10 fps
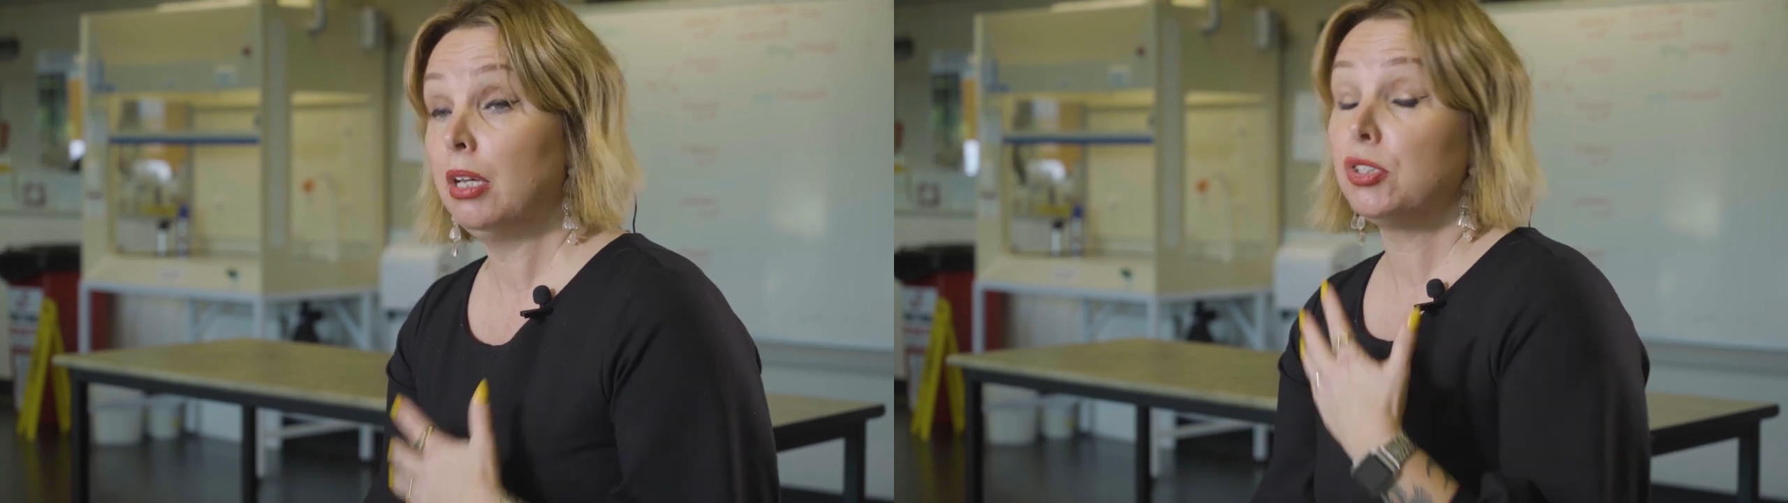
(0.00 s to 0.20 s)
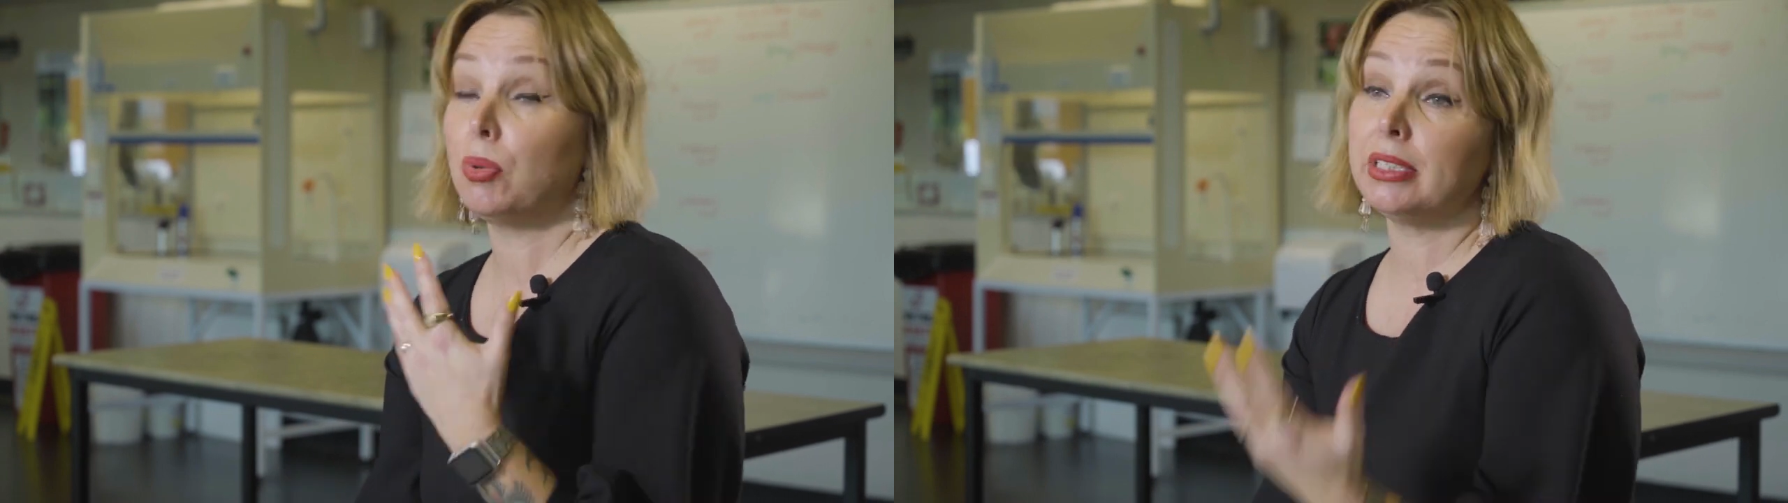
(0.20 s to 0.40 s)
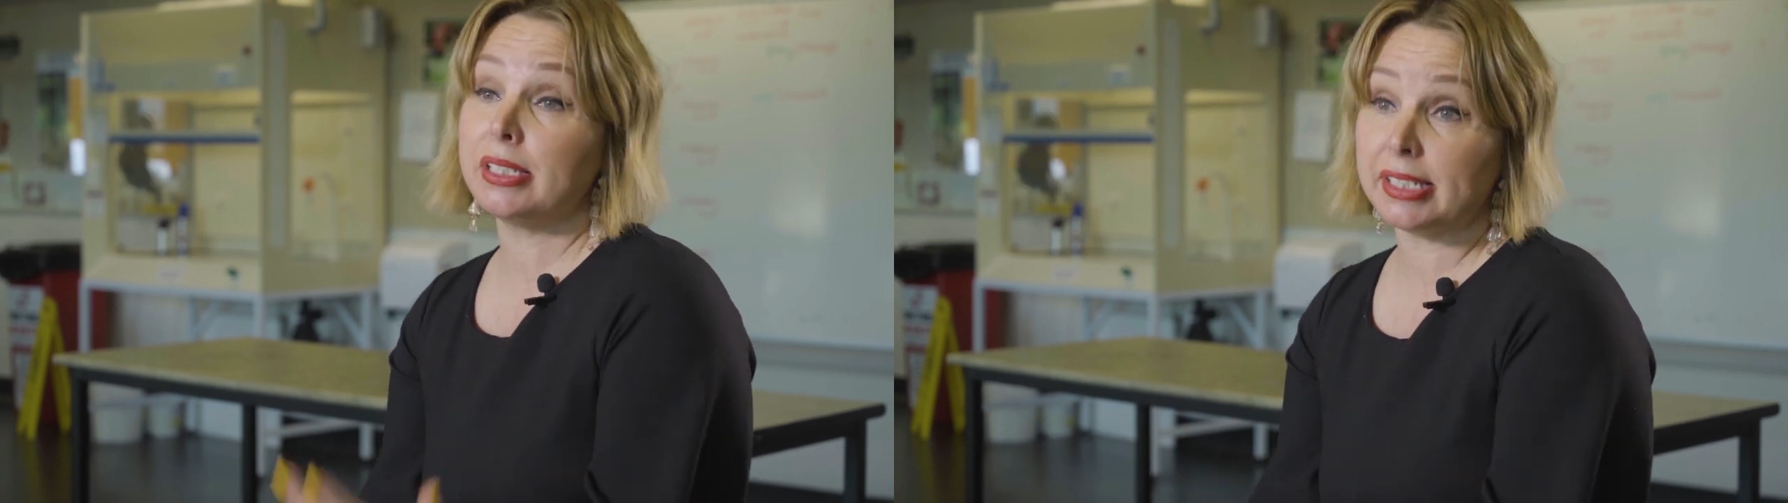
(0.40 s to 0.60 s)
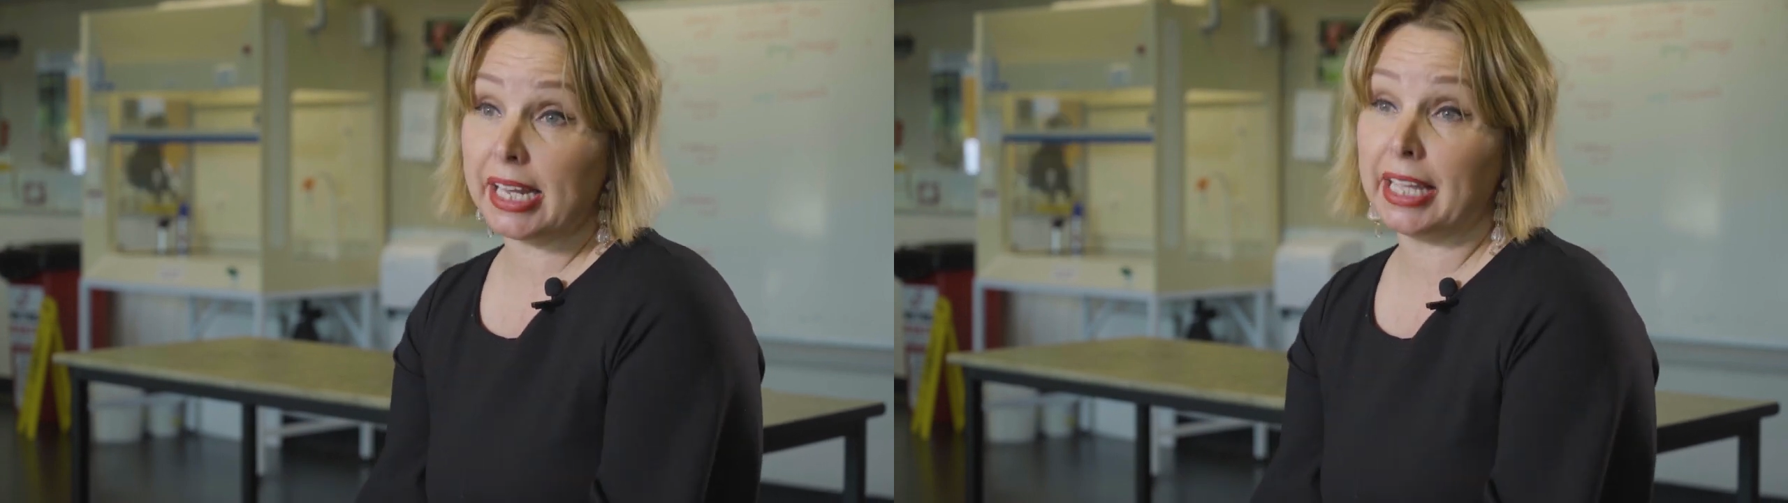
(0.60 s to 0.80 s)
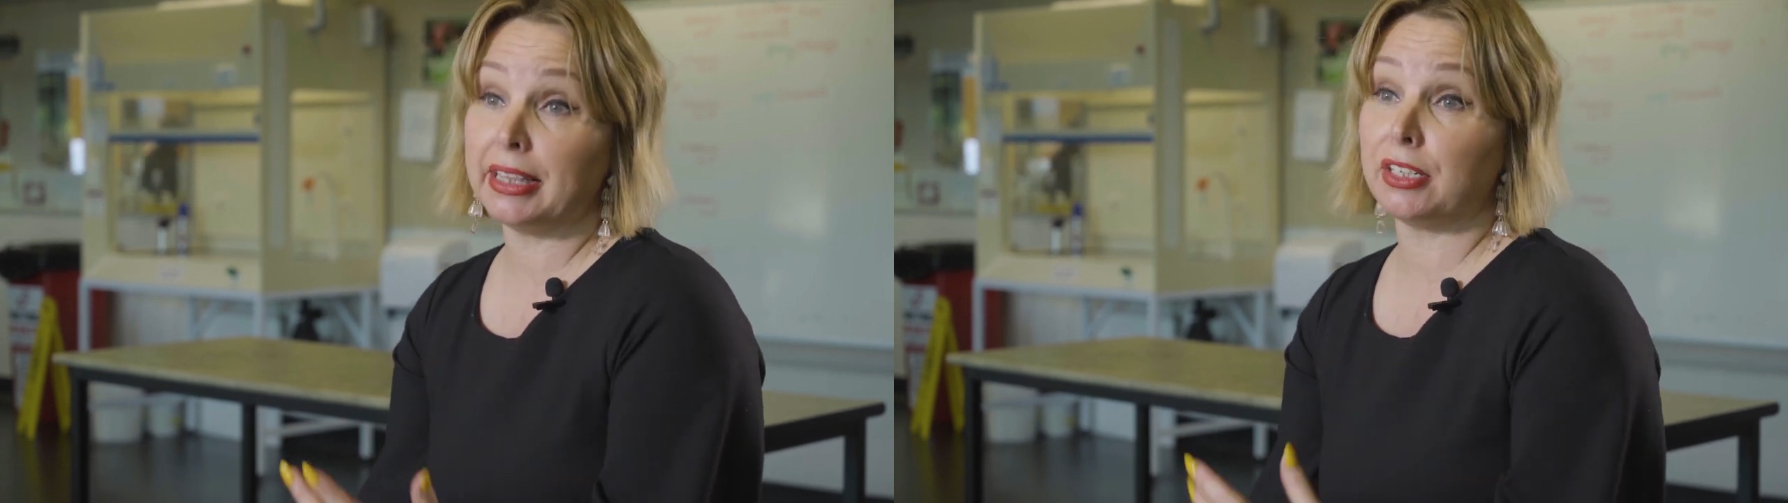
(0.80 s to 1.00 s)
to
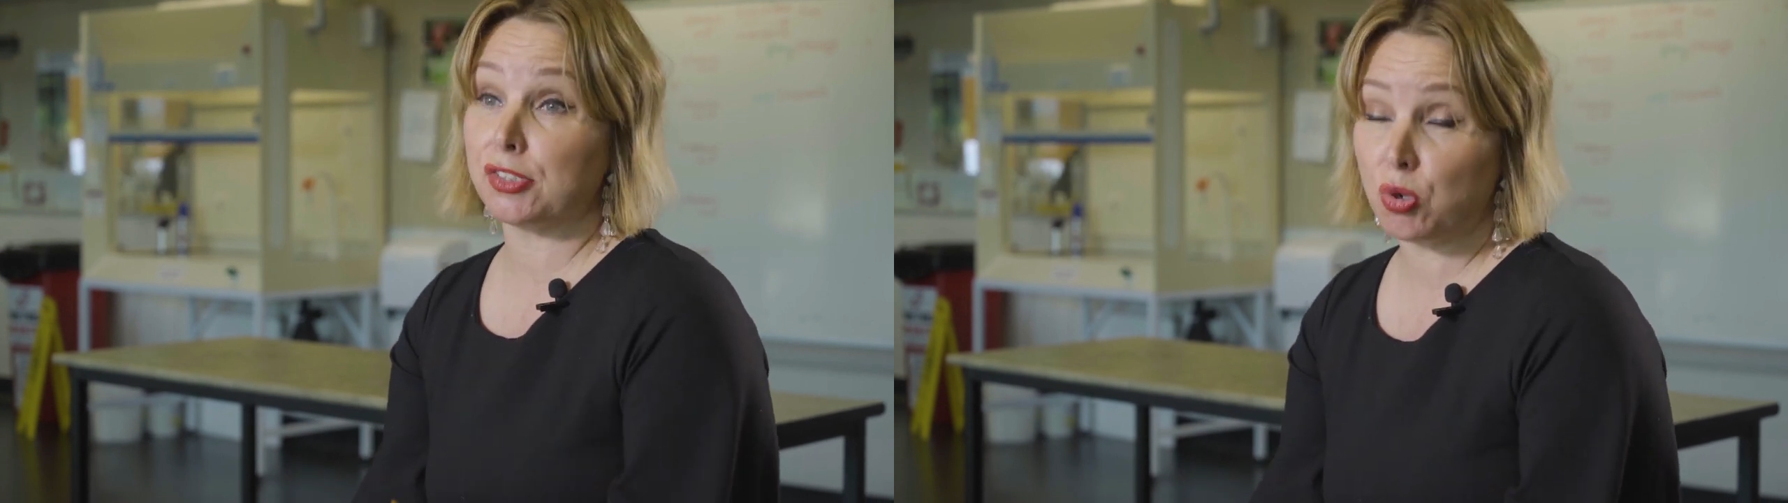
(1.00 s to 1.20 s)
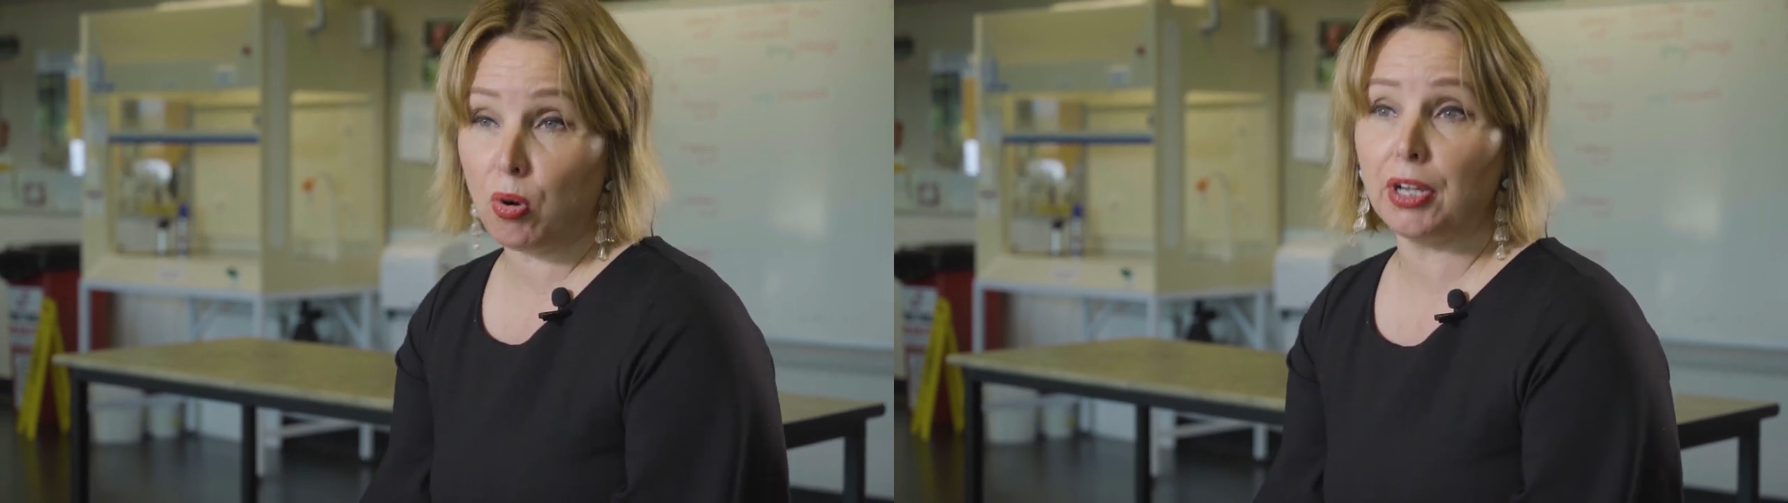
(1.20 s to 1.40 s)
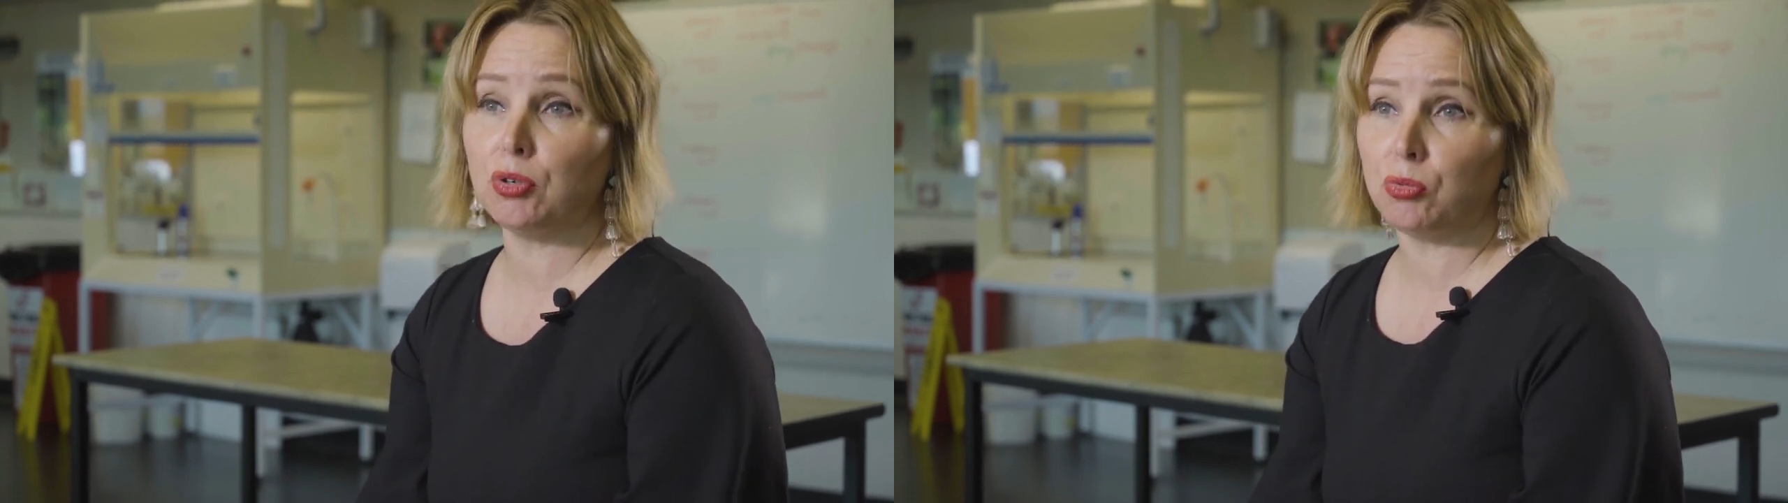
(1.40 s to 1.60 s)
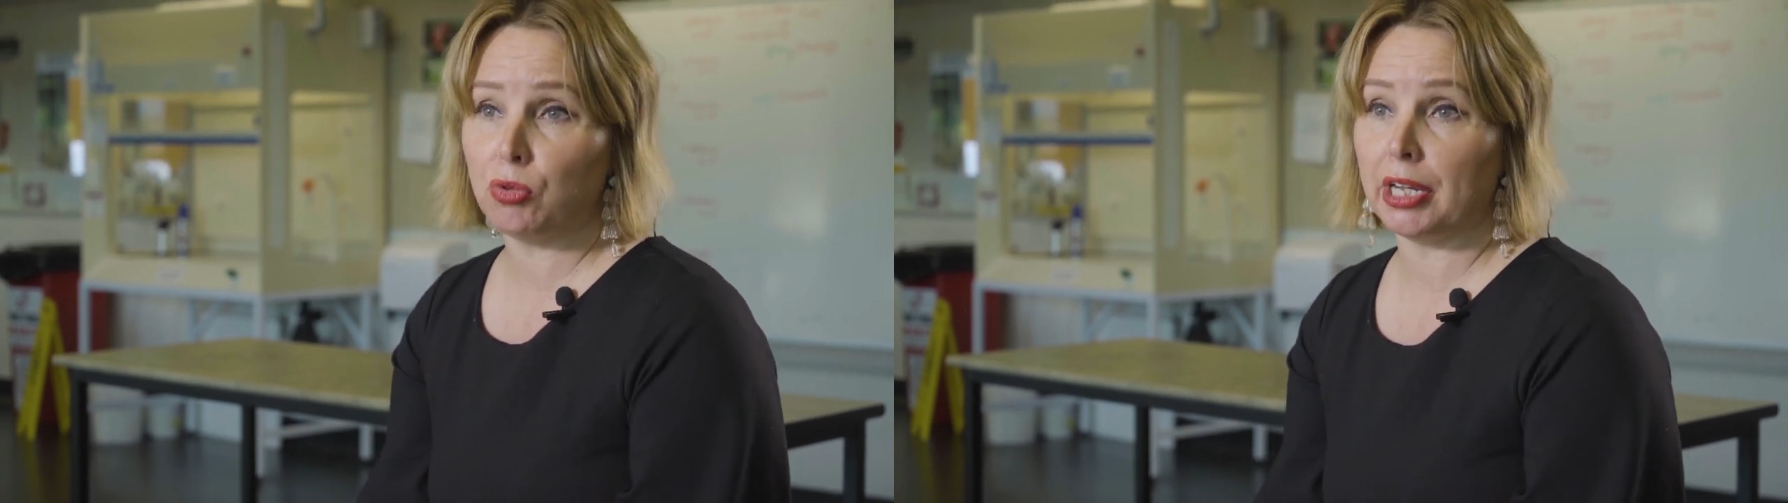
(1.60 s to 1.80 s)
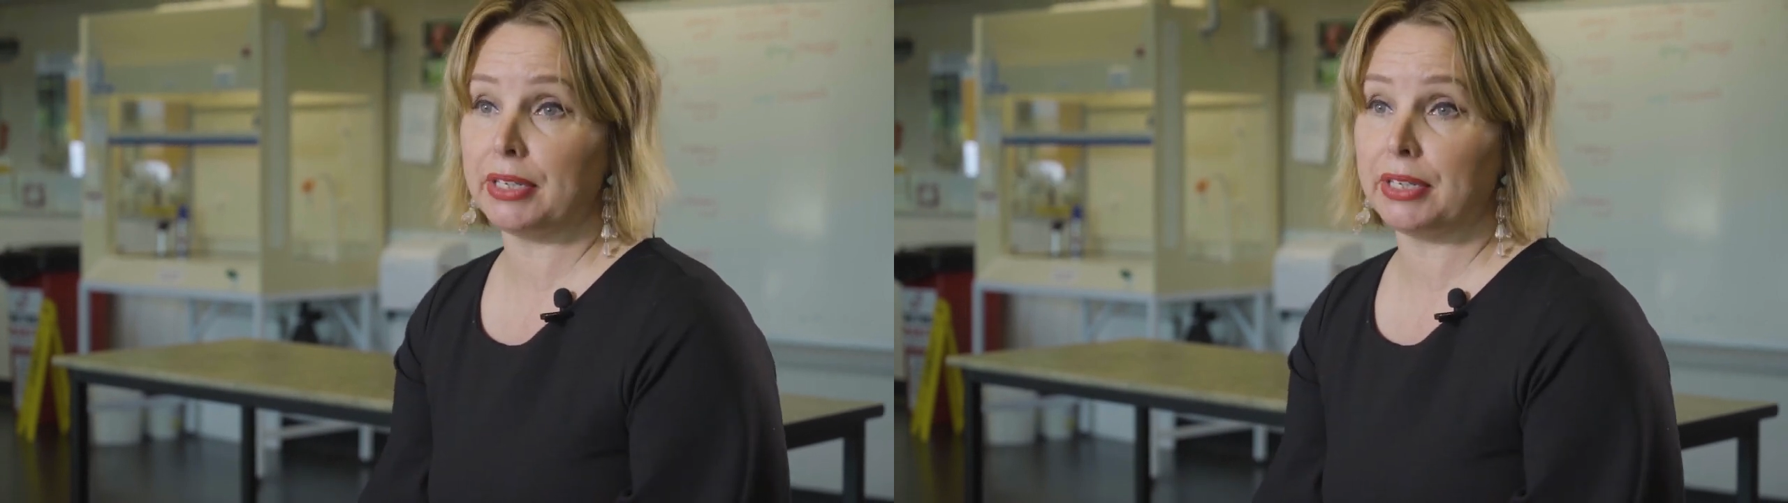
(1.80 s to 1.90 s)
understand that it's quite all right